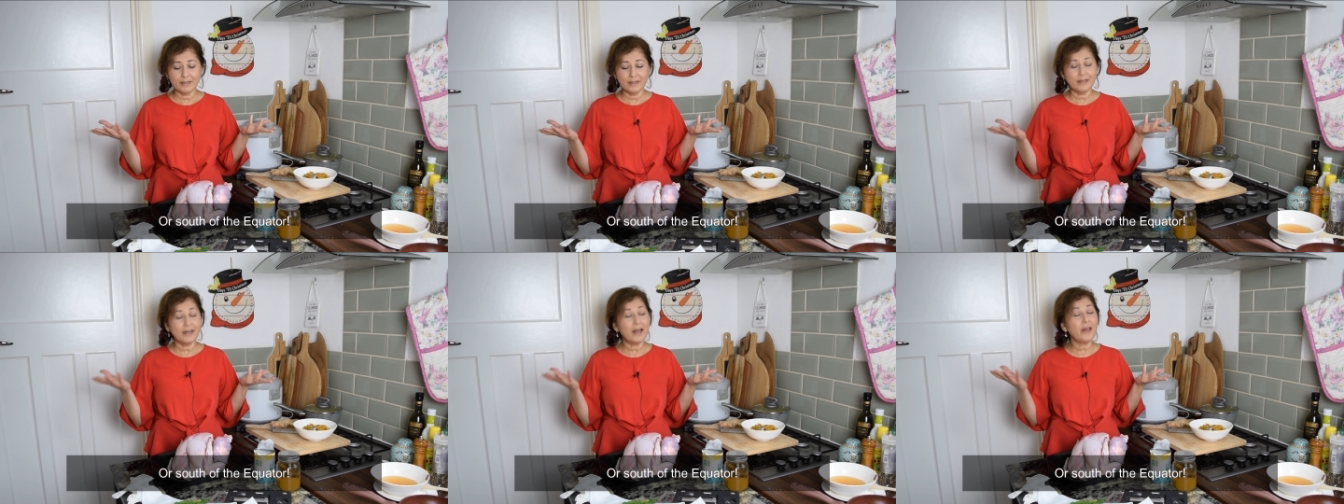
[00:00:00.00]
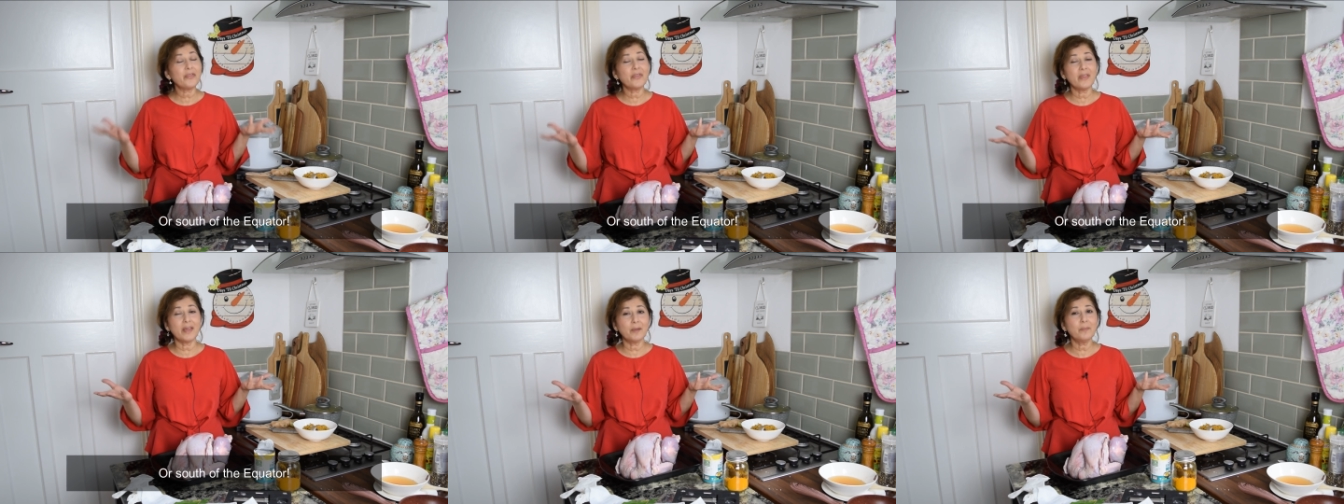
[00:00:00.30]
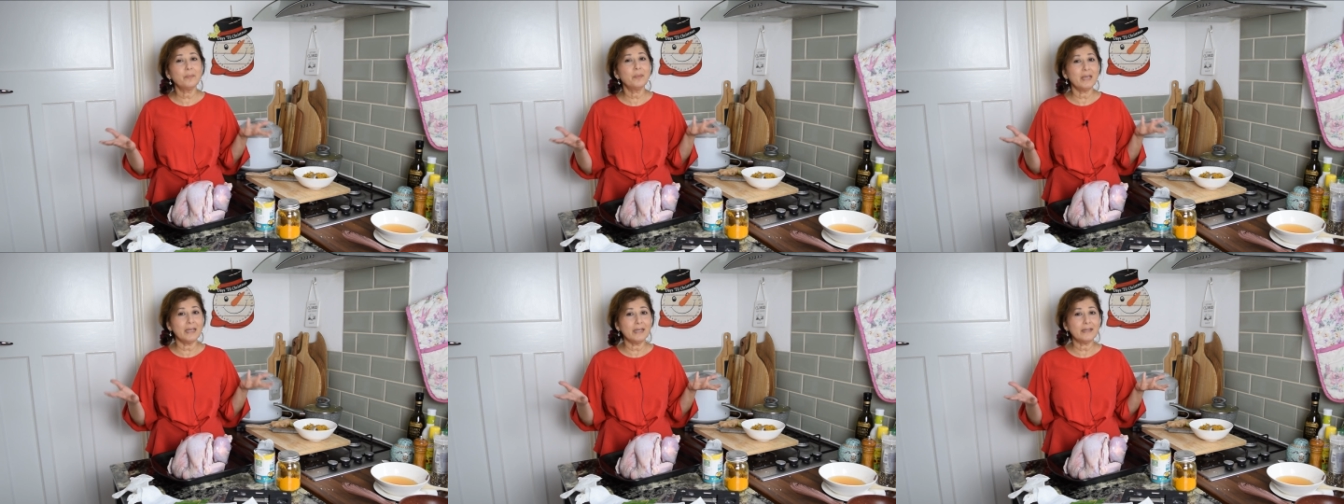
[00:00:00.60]

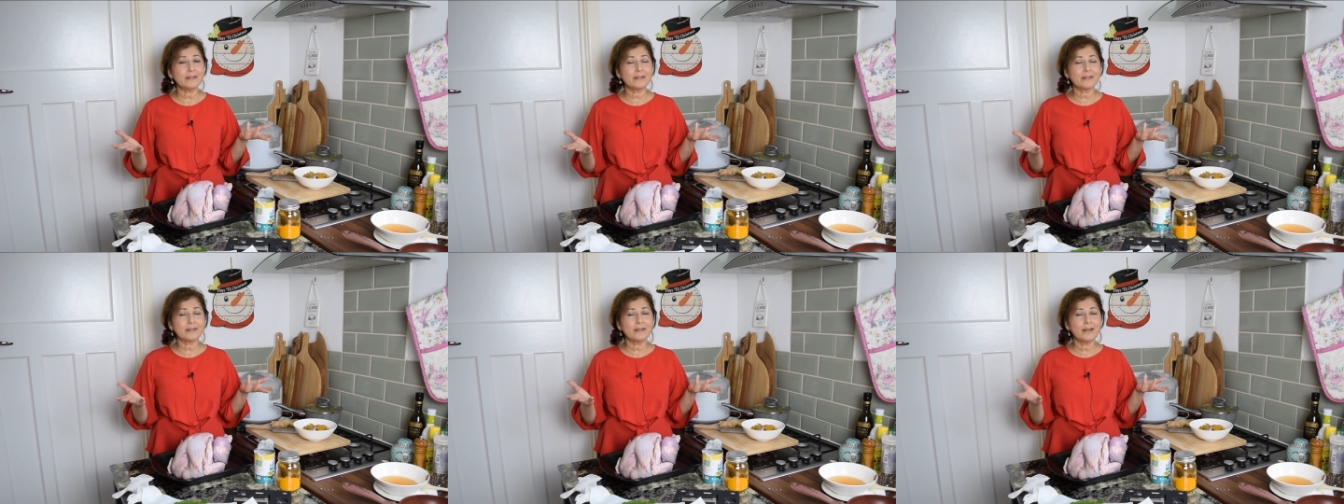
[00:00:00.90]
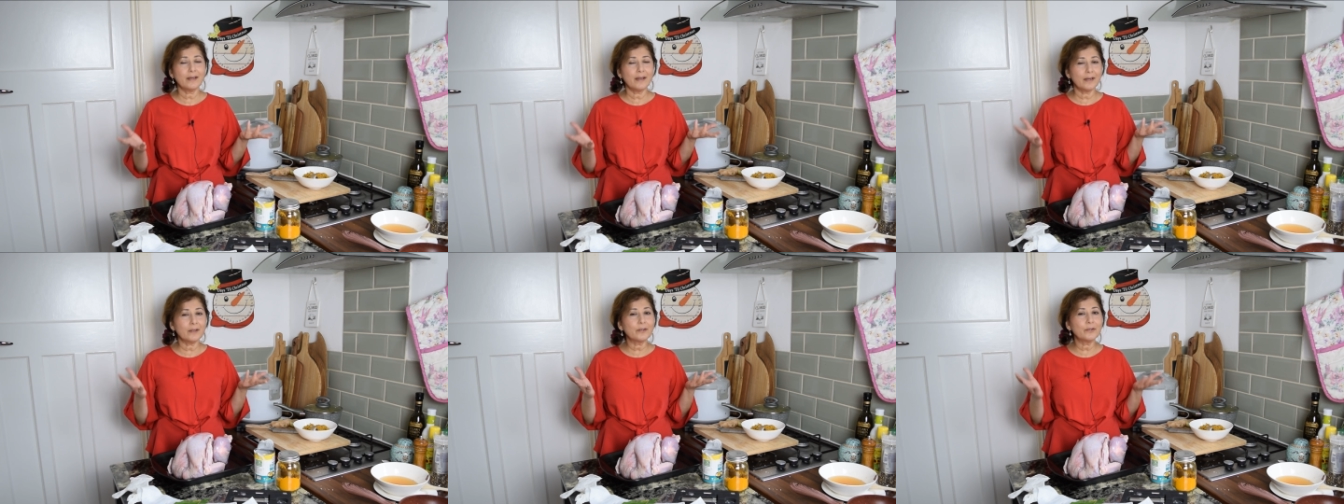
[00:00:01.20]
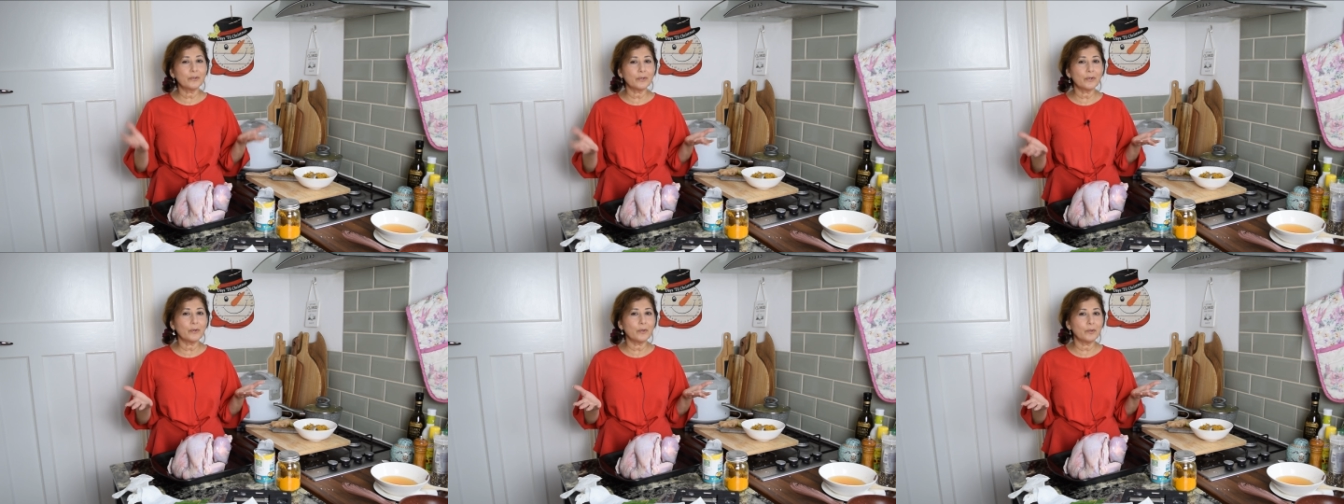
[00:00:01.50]
Nothing beats a
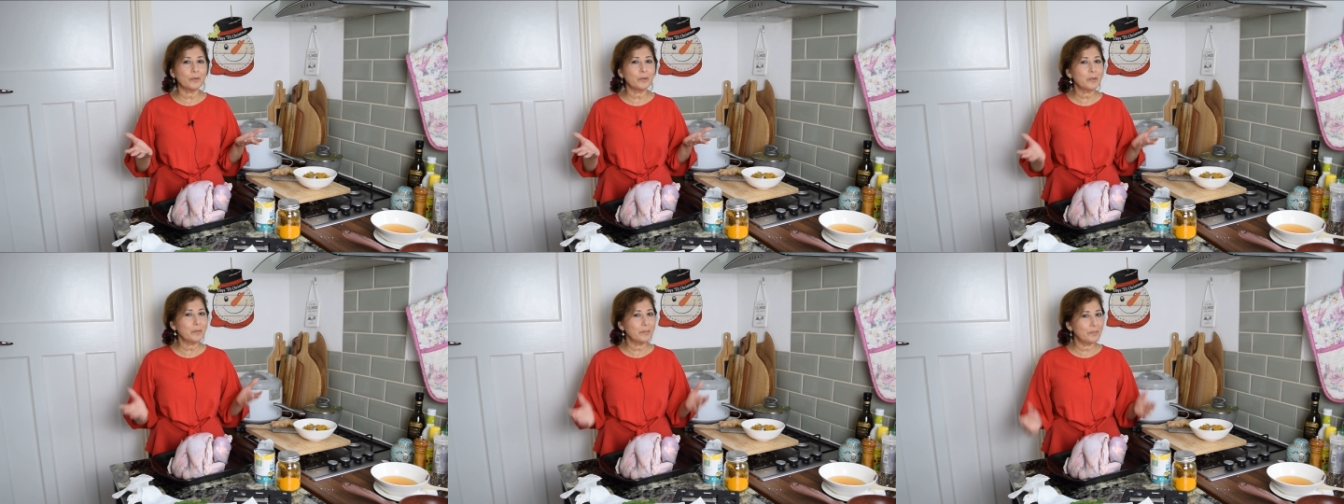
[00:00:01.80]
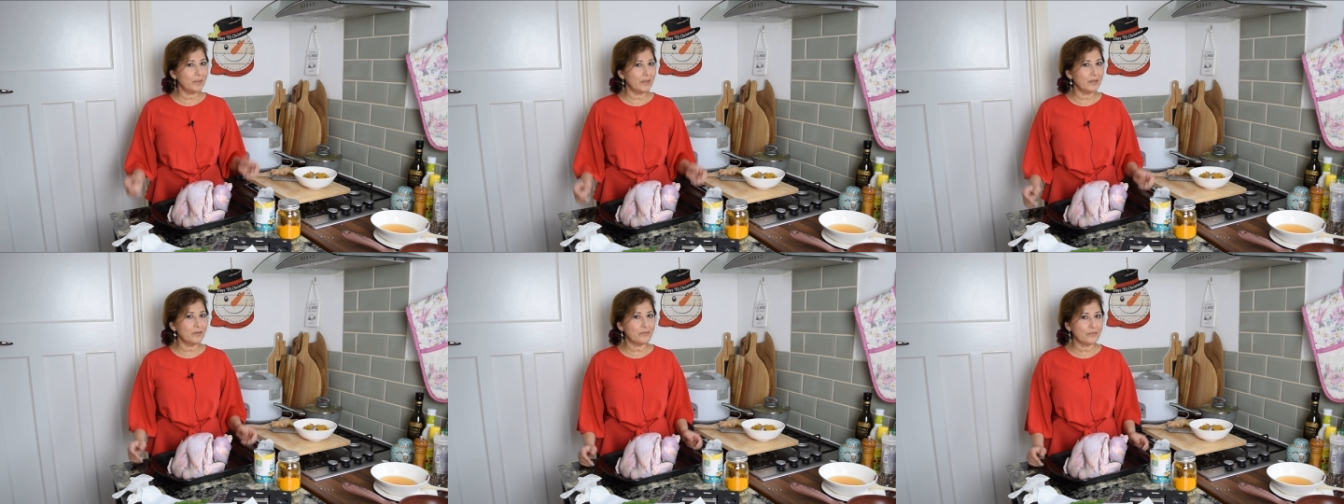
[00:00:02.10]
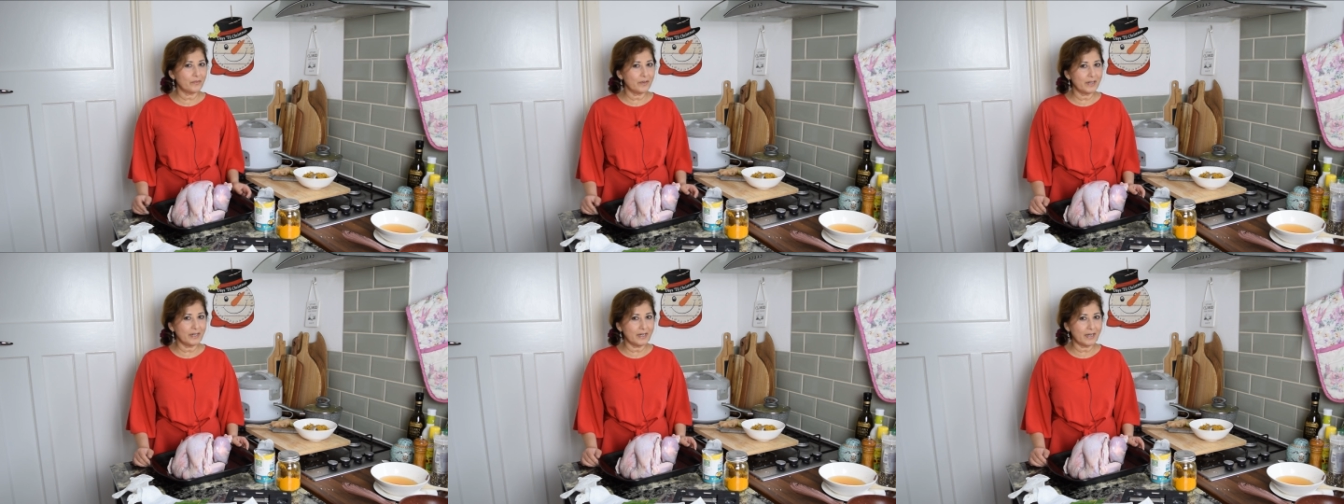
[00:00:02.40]
good old
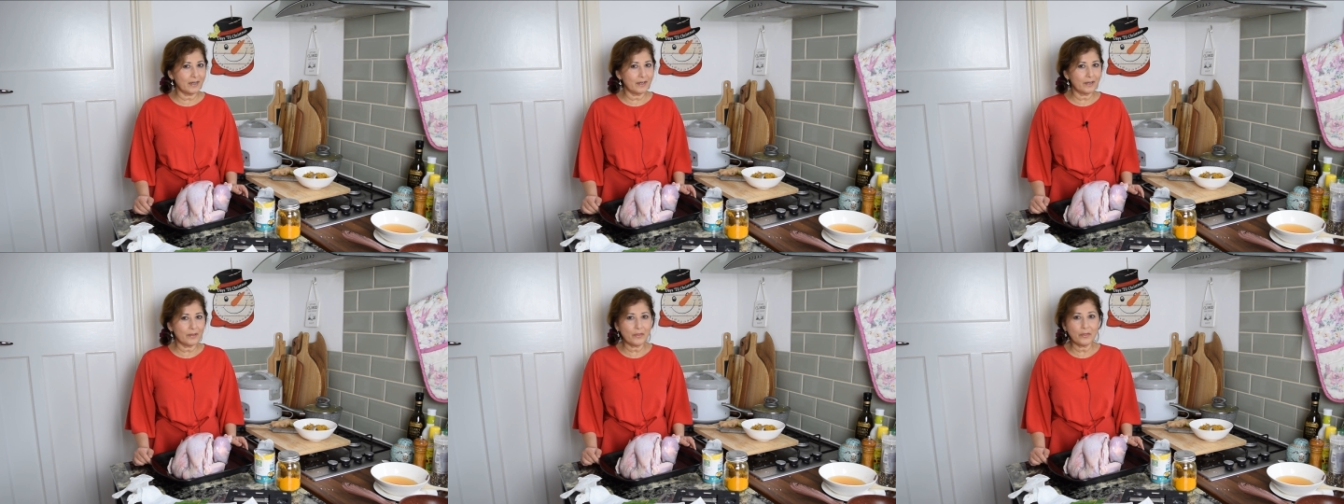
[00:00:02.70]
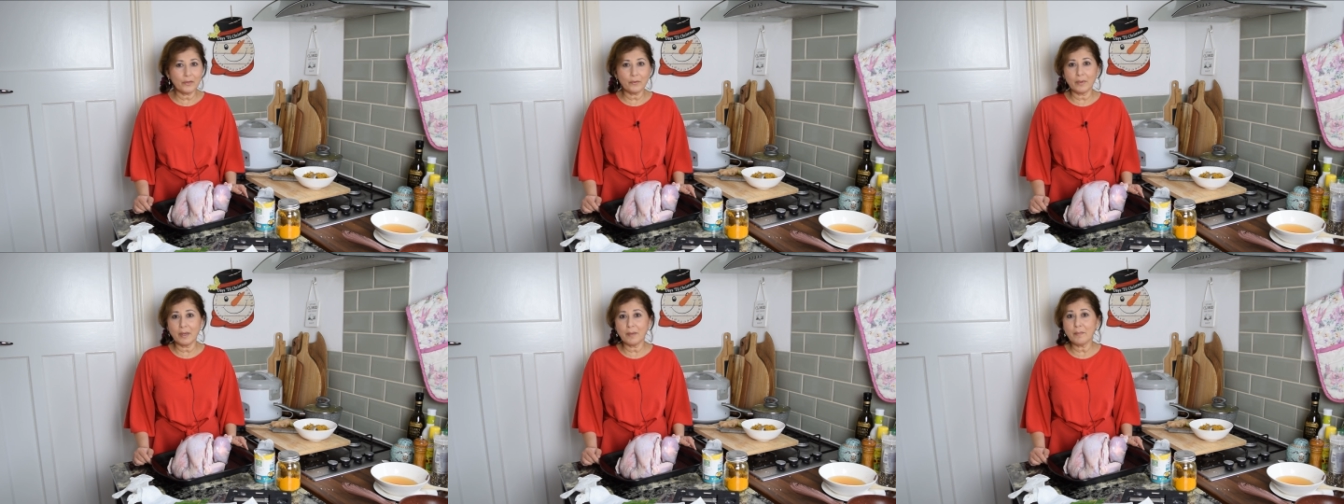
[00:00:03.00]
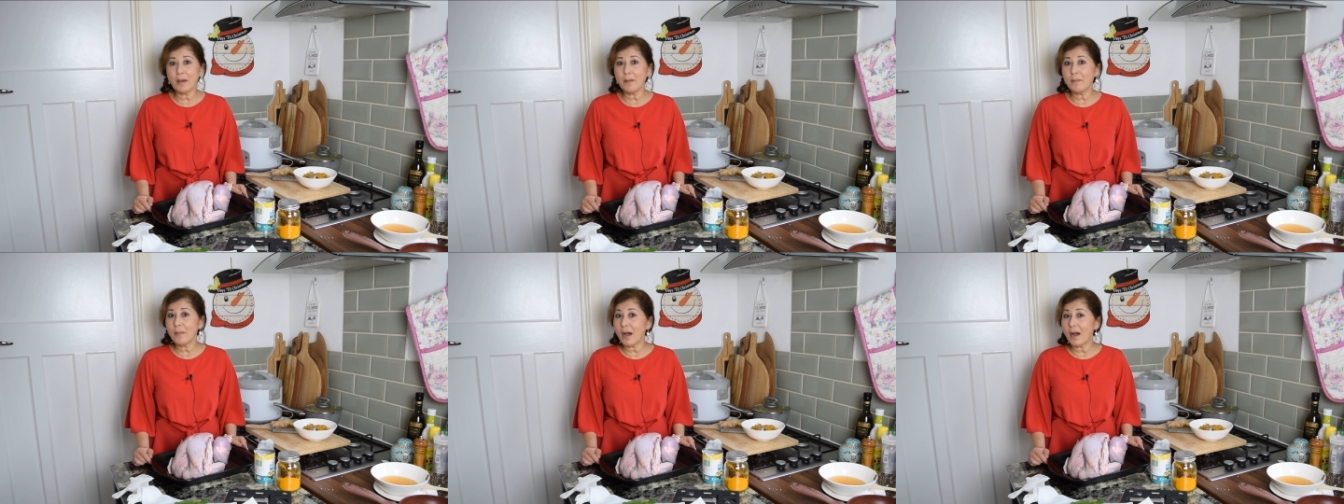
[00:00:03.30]
beef rendang the way
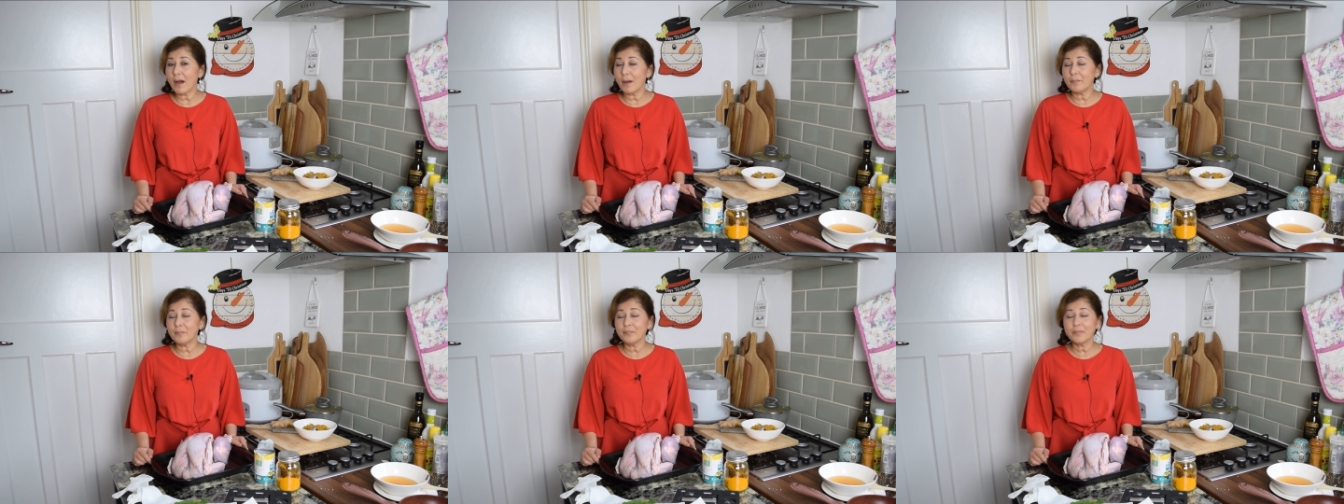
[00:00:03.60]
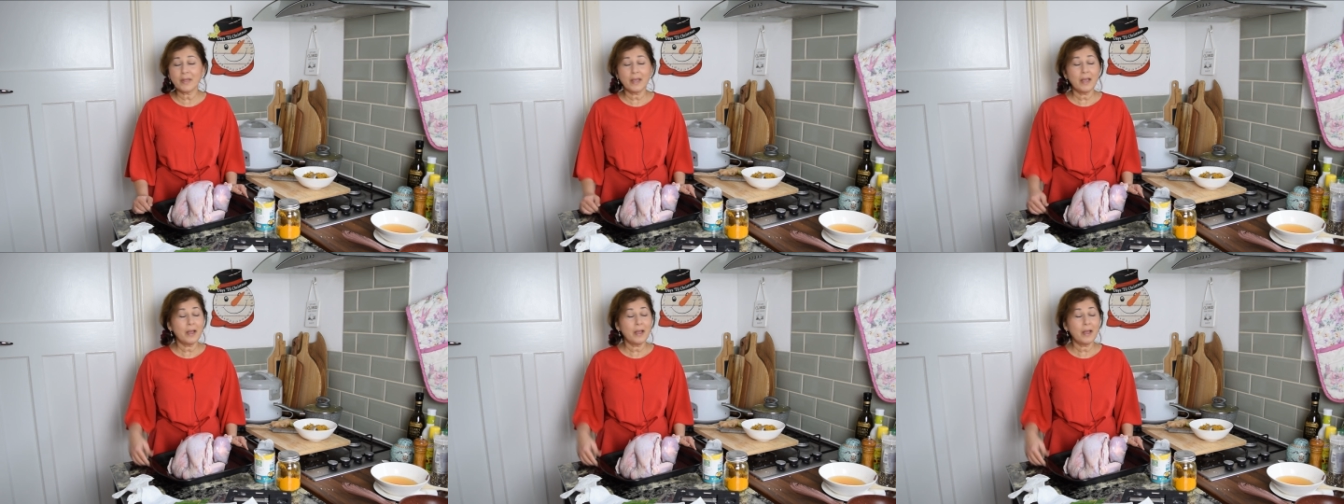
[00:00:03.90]
my mom,